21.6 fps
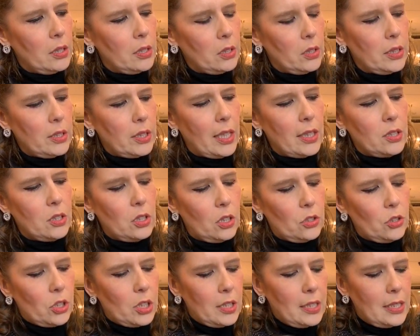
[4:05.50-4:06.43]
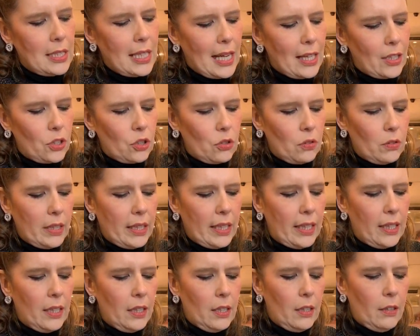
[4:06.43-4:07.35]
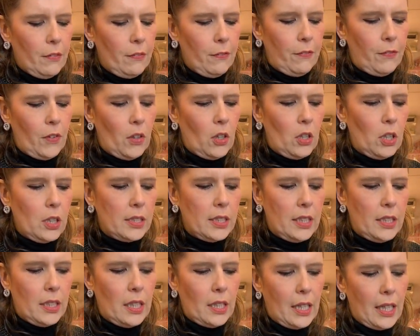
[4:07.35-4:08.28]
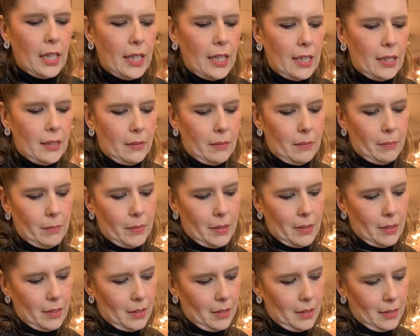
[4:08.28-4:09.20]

So that sort of just naturally falls in your hands.